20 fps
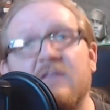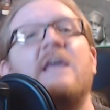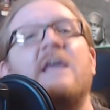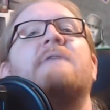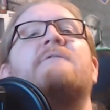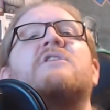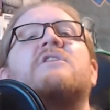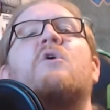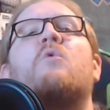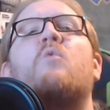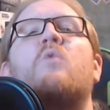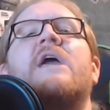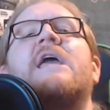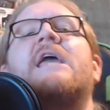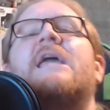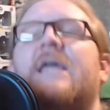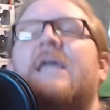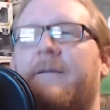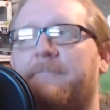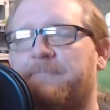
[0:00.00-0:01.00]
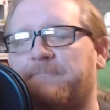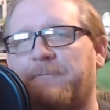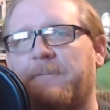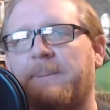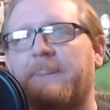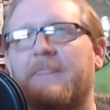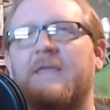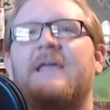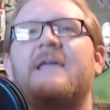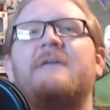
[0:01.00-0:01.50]
Even the Wii
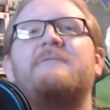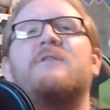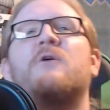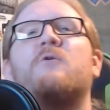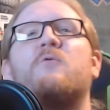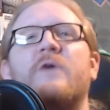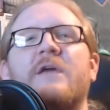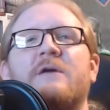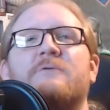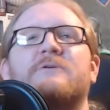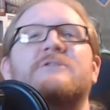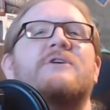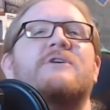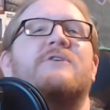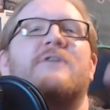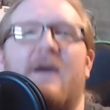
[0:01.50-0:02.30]
was their